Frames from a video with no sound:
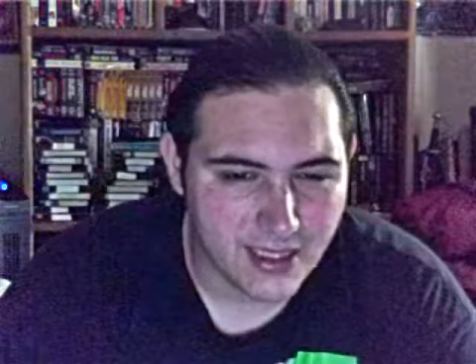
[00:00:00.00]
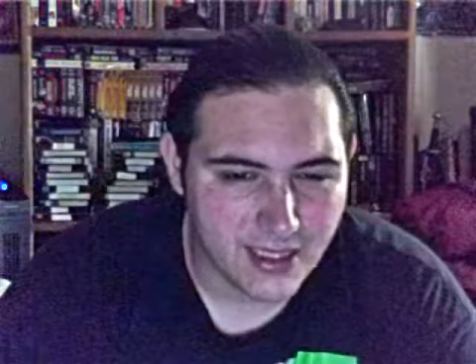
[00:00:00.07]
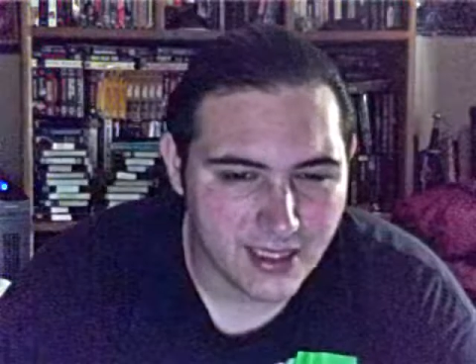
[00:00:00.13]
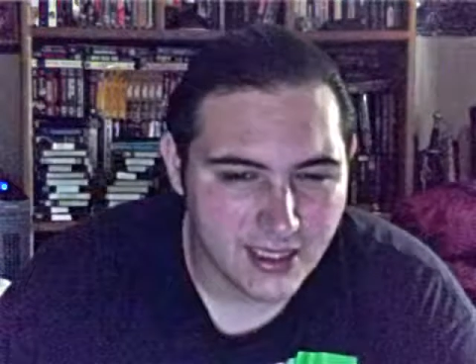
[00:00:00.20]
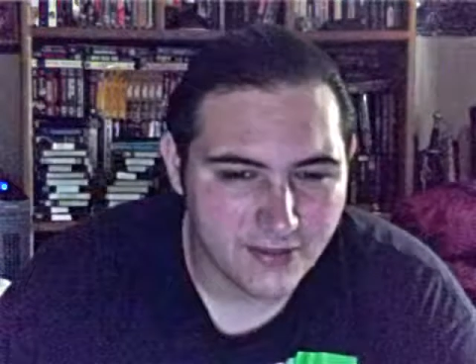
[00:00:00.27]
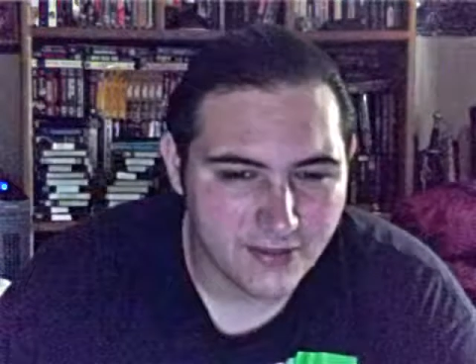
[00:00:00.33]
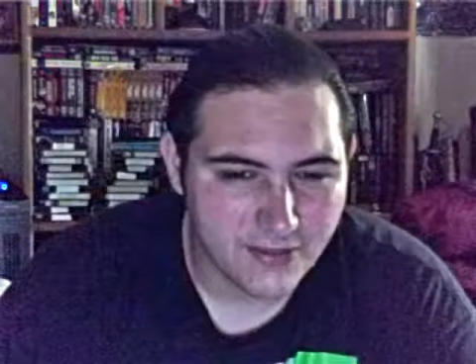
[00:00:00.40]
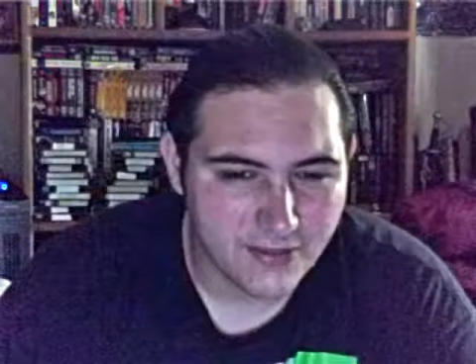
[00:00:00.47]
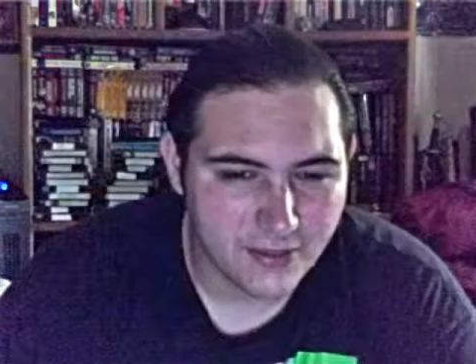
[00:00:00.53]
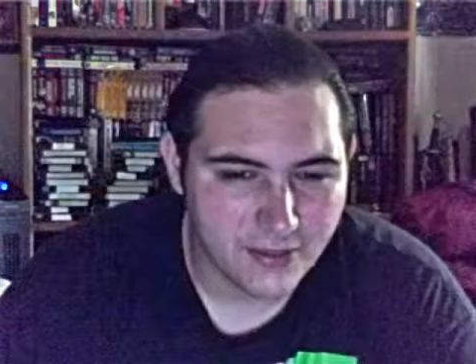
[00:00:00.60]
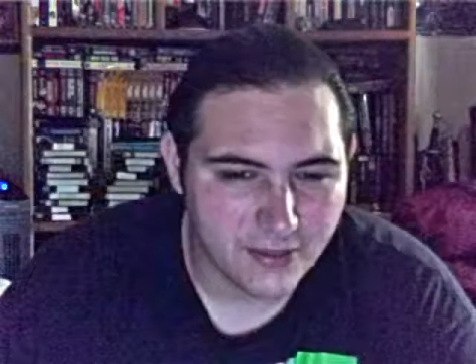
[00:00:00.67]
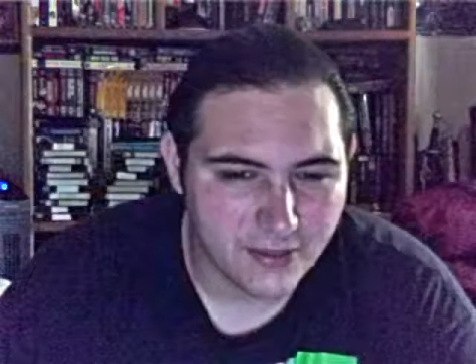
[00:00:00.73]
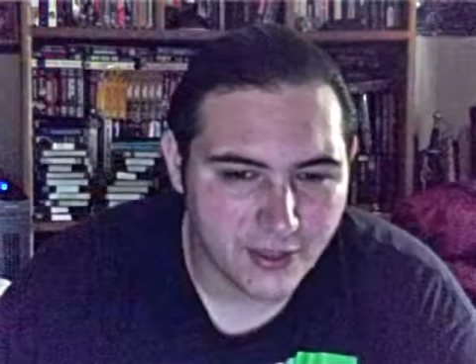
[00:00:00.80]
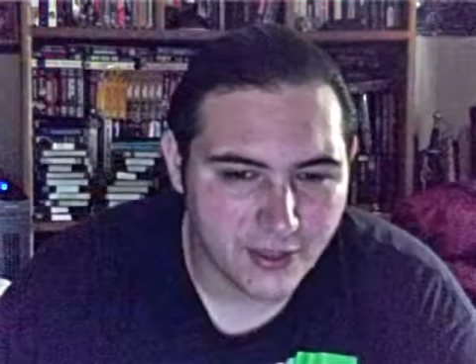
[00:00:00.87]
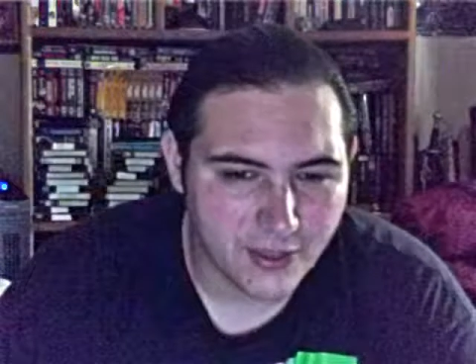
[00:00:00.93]
Philip
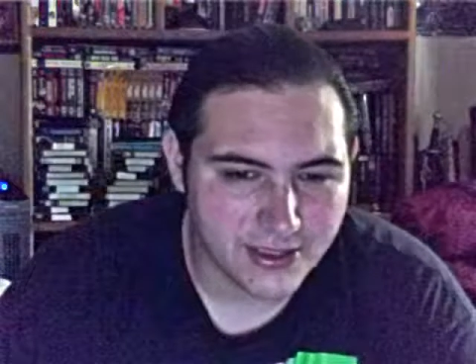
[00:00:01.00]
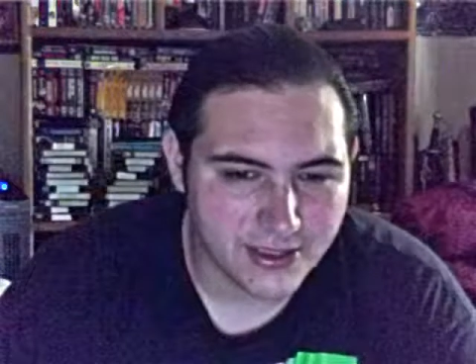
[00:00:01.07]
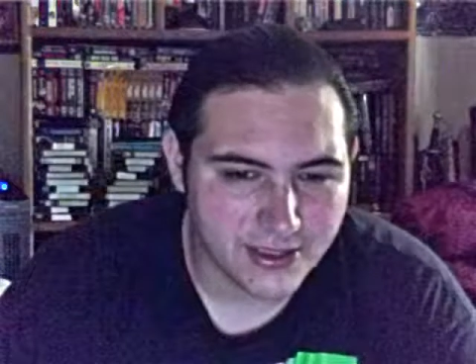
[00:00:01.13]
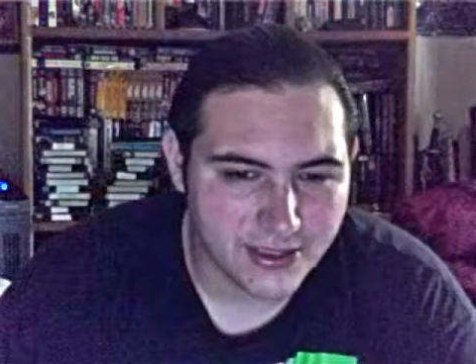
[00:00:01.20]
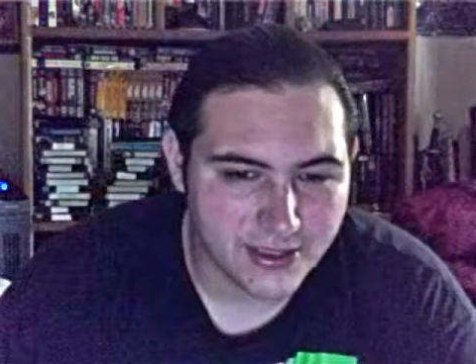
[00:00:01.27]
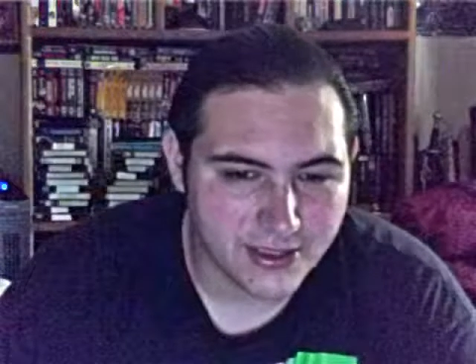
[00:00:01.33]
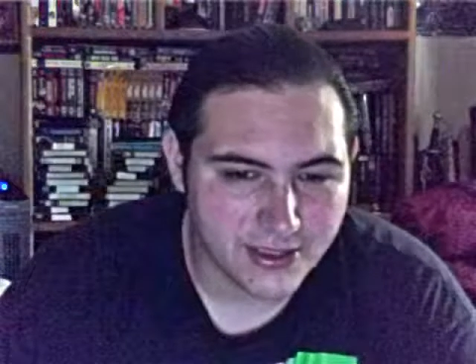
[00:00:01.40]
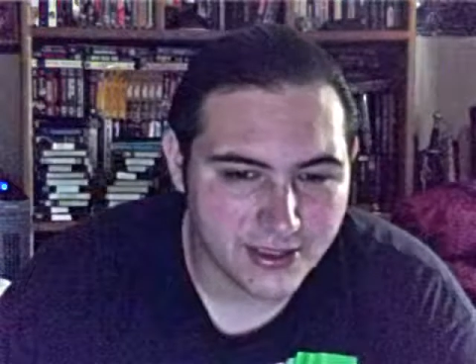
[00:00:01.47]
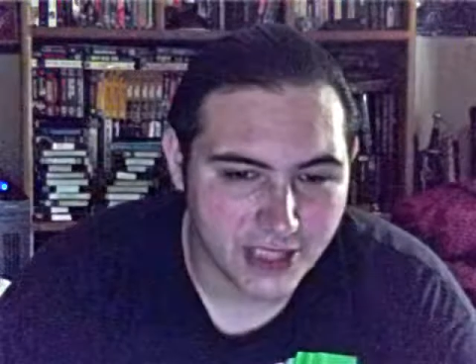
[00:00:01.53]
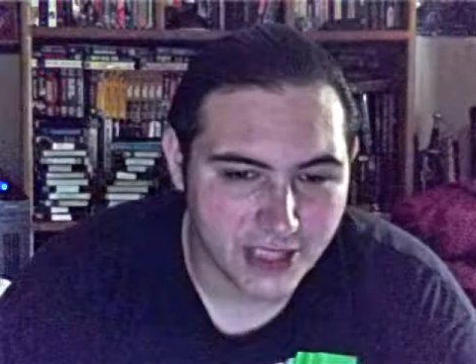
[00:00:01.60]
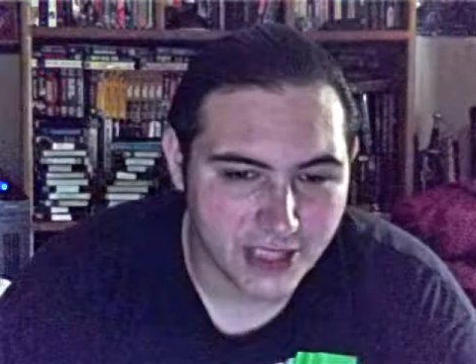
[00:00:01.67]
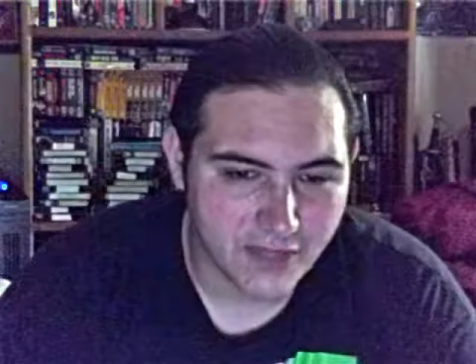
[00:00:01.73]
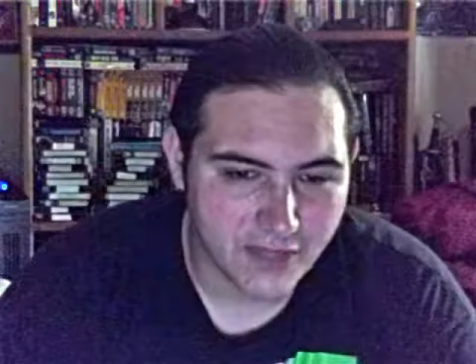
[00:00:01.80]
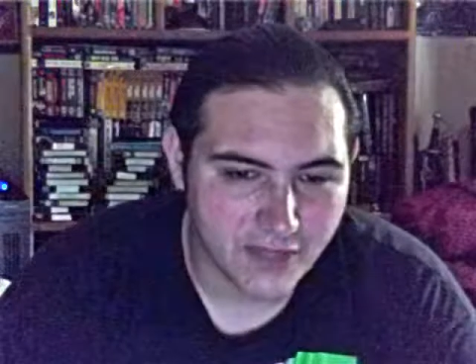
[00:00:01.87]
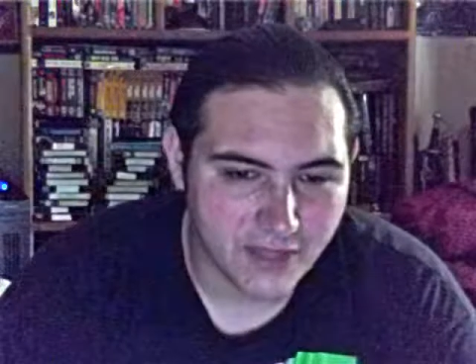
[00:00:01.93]
Granger as the
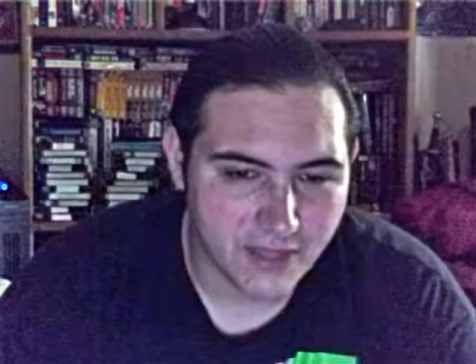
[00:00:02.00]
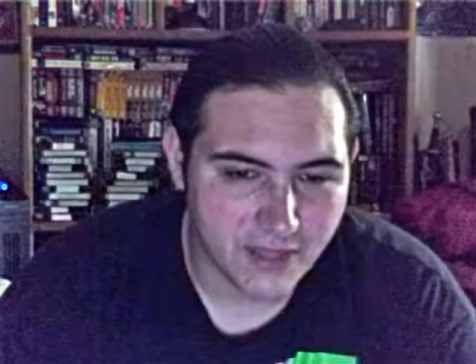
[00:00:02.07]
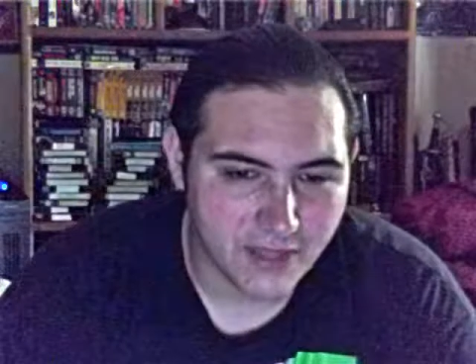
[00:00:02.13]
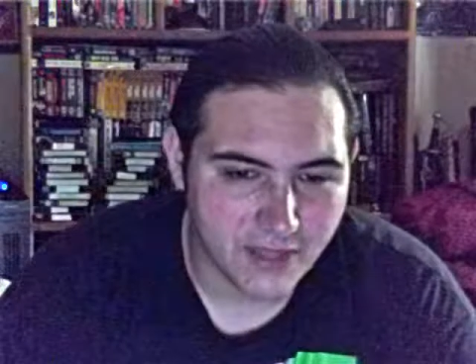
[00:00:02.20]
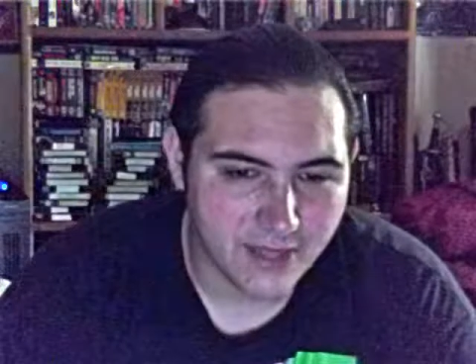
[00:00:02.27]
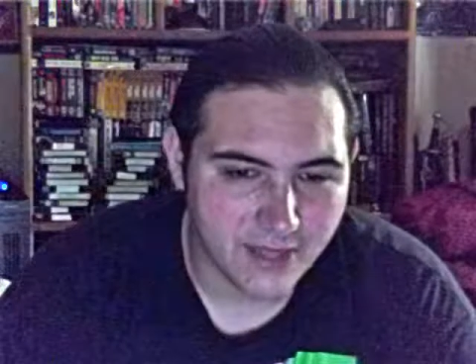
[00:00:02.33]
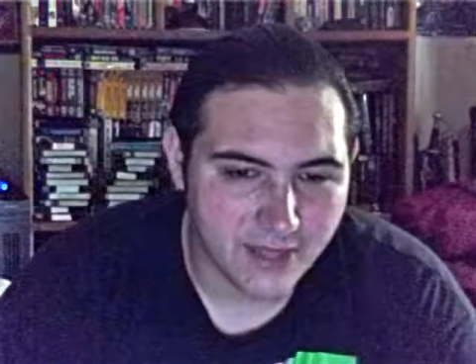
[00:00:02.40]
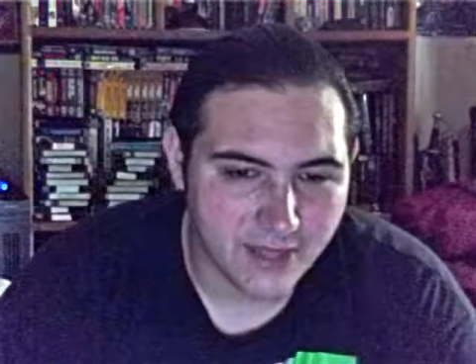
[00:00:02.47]
Sheriff, Brandon May